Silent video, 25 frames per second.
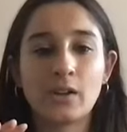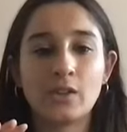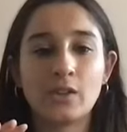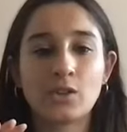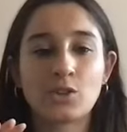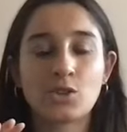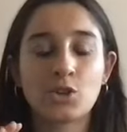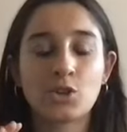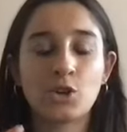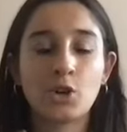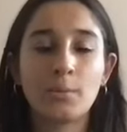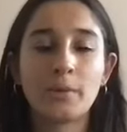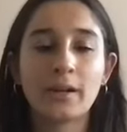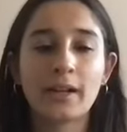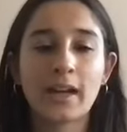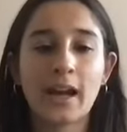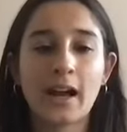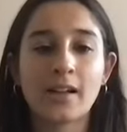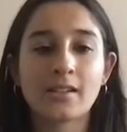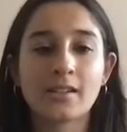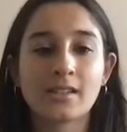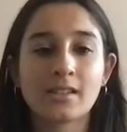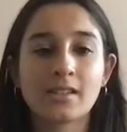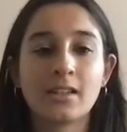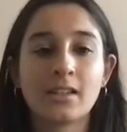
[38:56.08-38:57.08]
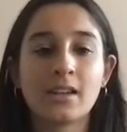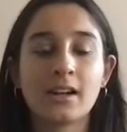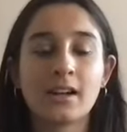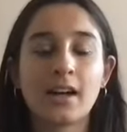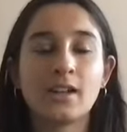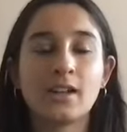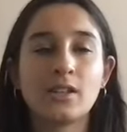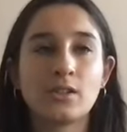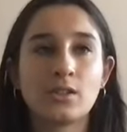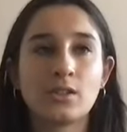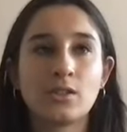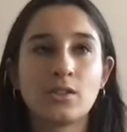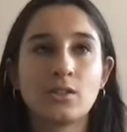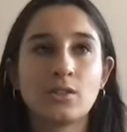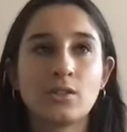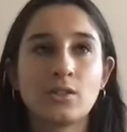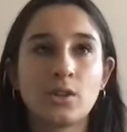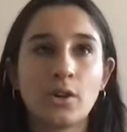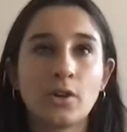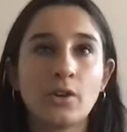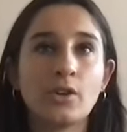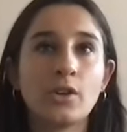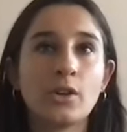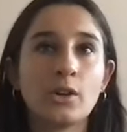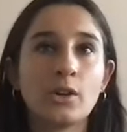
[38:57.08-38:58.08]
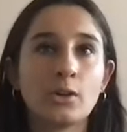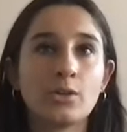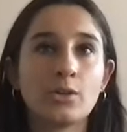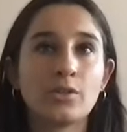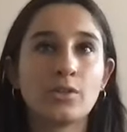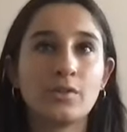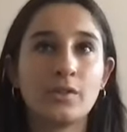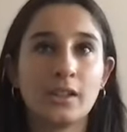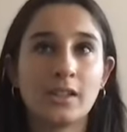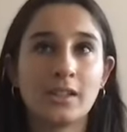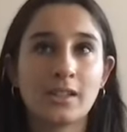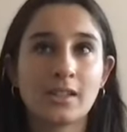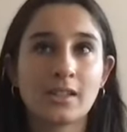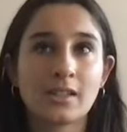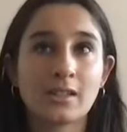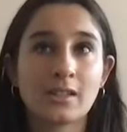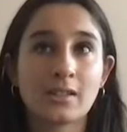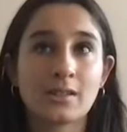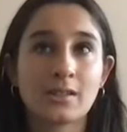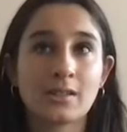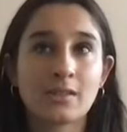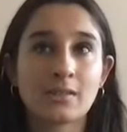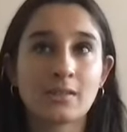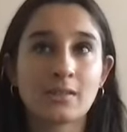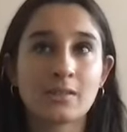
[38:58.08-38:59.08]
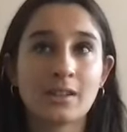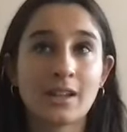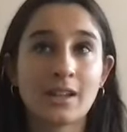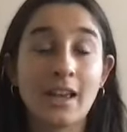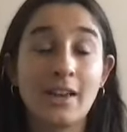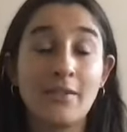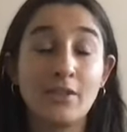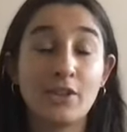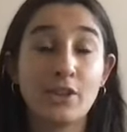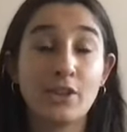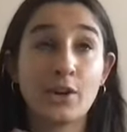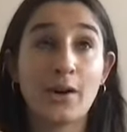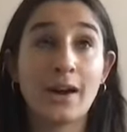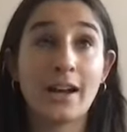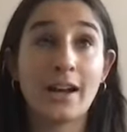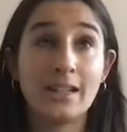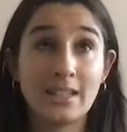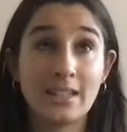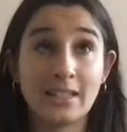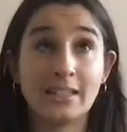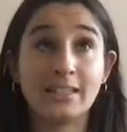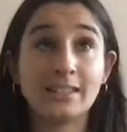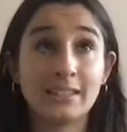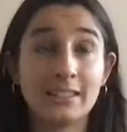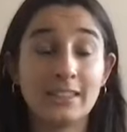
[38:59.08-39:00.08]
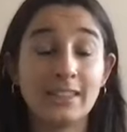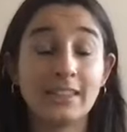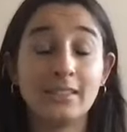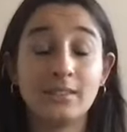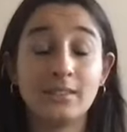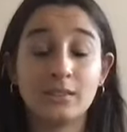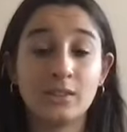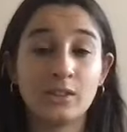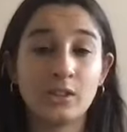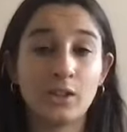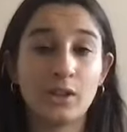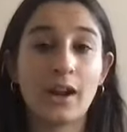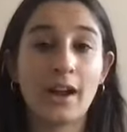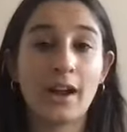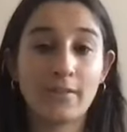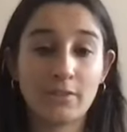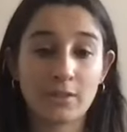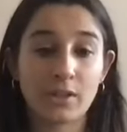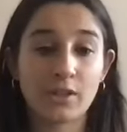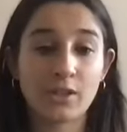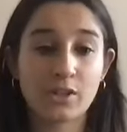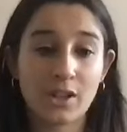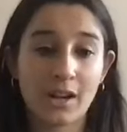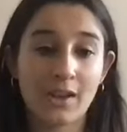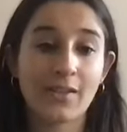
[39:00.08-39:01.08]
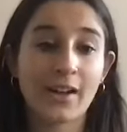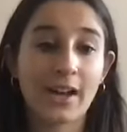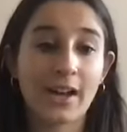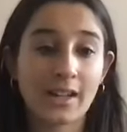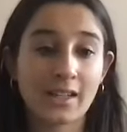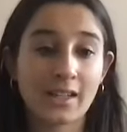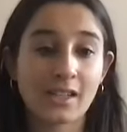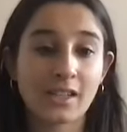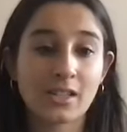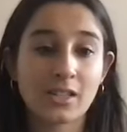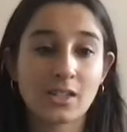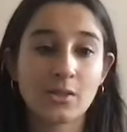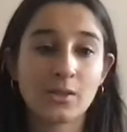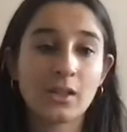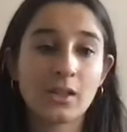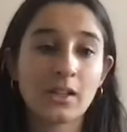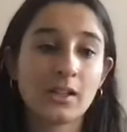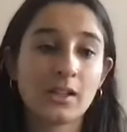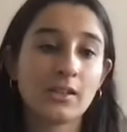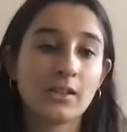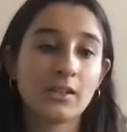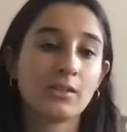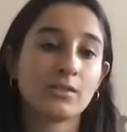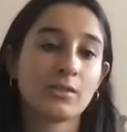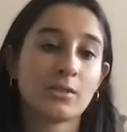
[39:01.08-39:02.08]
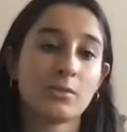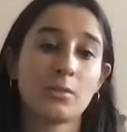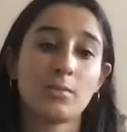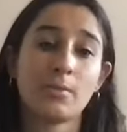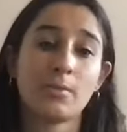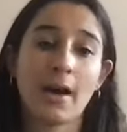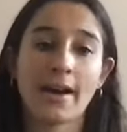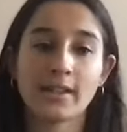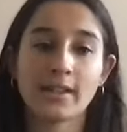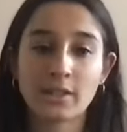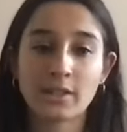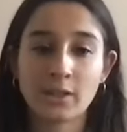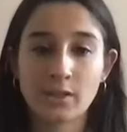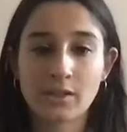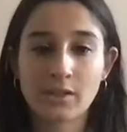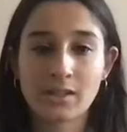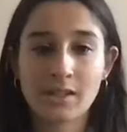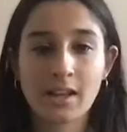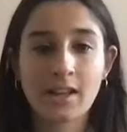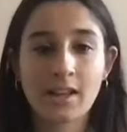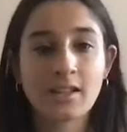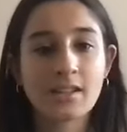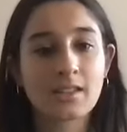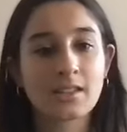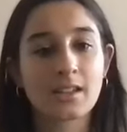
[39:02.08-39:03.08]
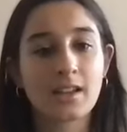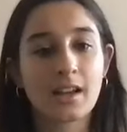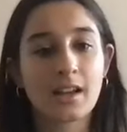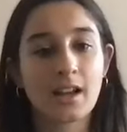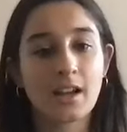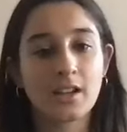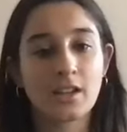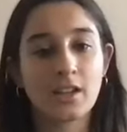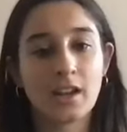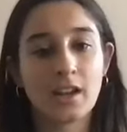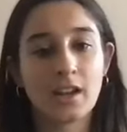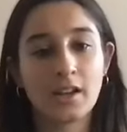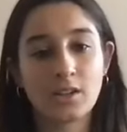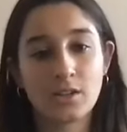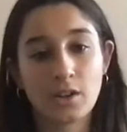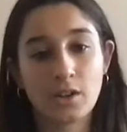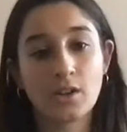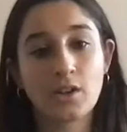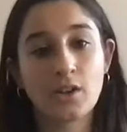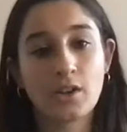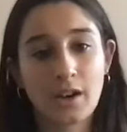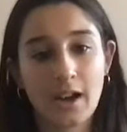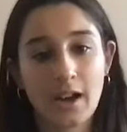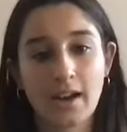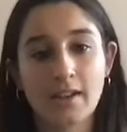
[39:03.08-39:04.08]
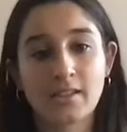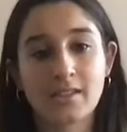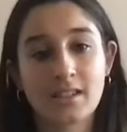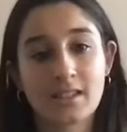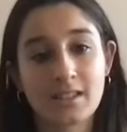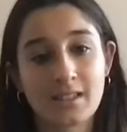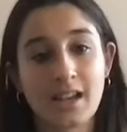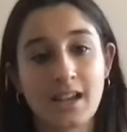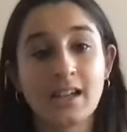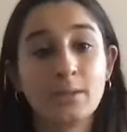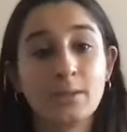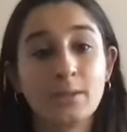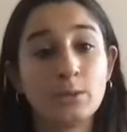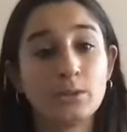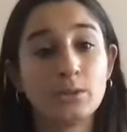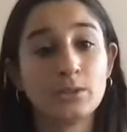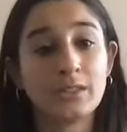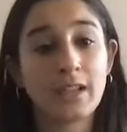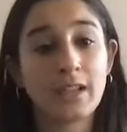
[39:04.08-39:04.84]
trauma counseling, I don't know if it's, even though ideally, everyone should have access to it from a practical sense, I don't know how sustainable